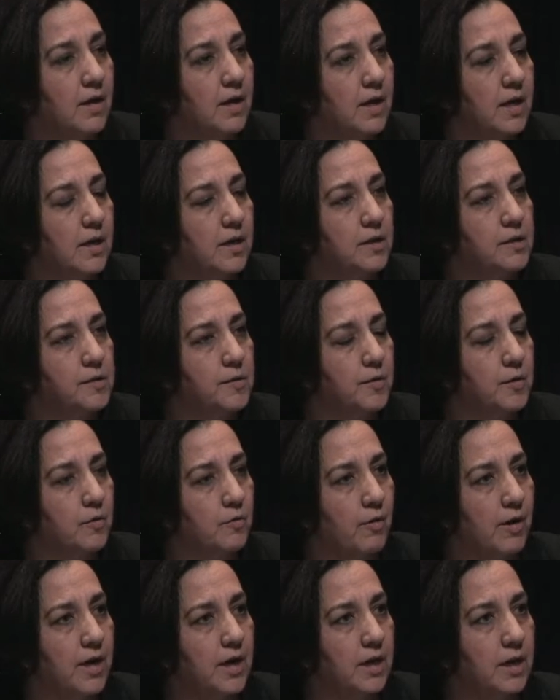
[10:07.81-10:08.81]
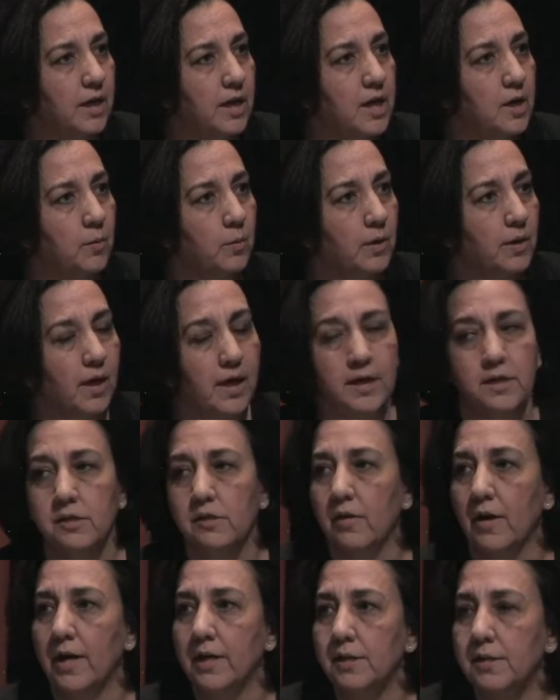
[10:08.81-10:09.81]
It is the great
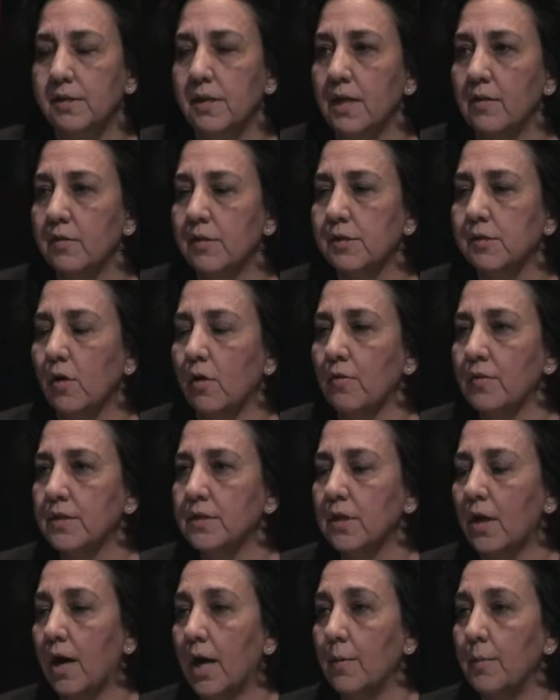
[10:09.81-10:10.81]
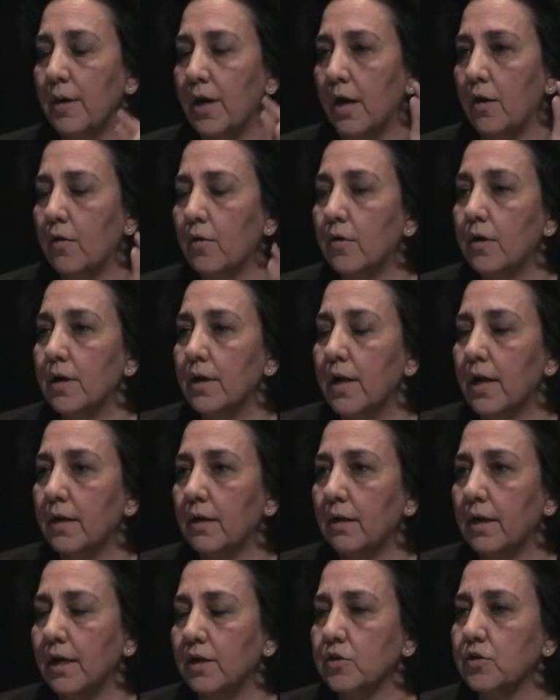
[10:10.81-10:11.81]
equalizer. I say this all the time, and I heard it at a
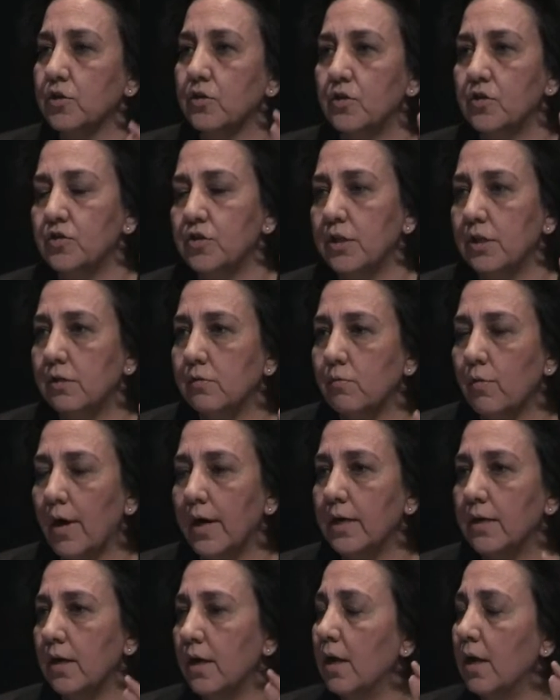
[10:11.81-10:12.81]
lecture, and she's right.